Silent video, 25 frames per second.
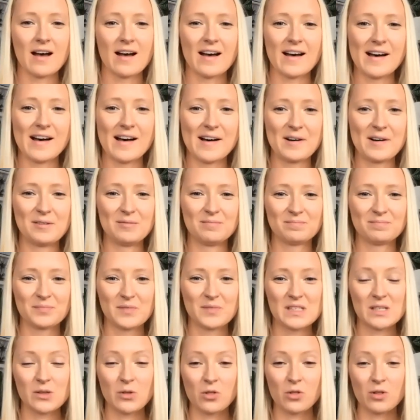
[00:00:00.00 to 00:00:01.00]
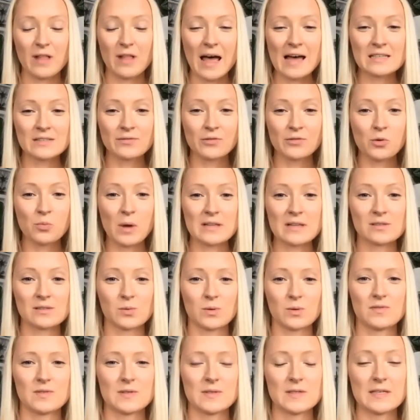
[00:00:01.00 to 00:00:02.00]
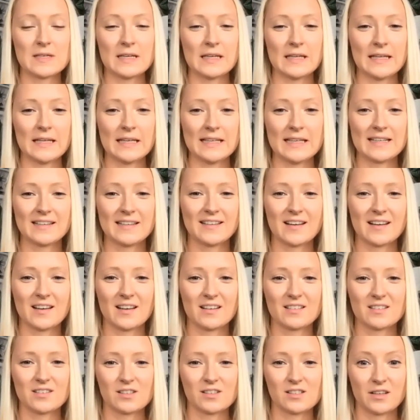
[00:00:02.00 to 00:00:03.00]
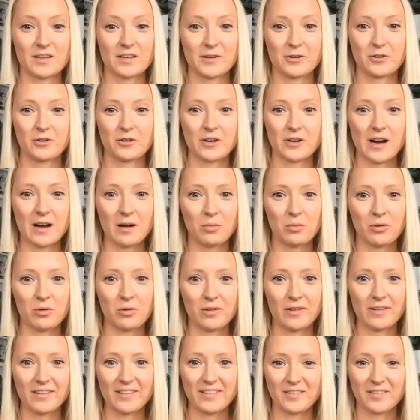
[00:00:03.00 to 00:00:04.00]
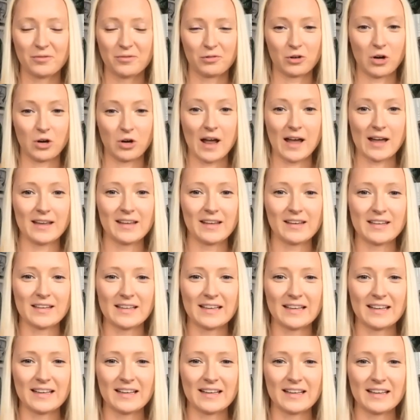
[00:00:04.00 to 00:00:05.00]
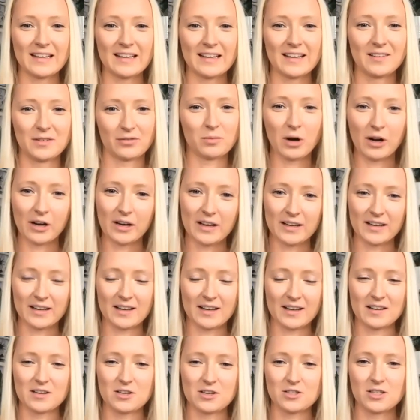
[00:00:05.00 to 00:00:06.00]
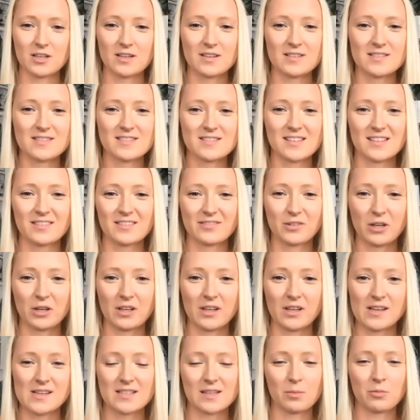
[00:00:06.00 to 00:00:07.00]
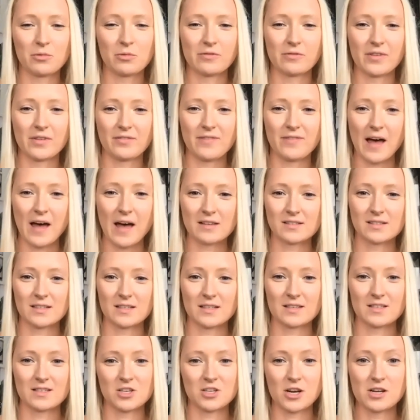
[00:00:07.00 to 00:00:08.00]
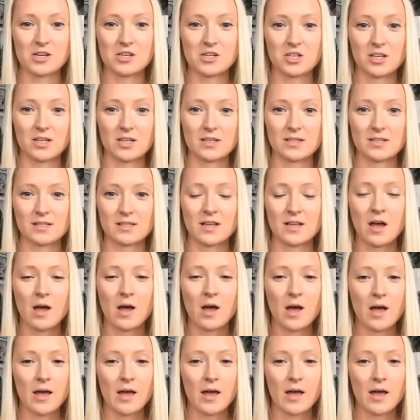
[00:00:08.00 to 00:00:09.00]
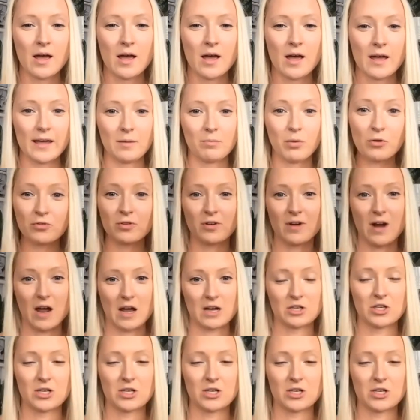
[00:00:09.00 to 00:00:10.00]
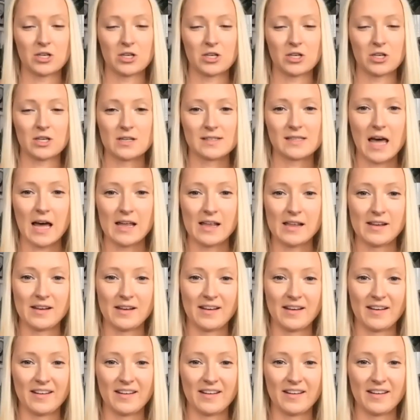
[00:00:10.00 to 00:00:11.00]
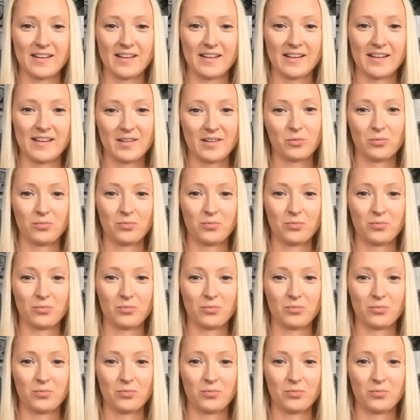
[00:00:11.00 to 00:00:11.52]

So the last few months, we've seen just an incredible variety of different market conditions, really some of the fastest changes in both directions than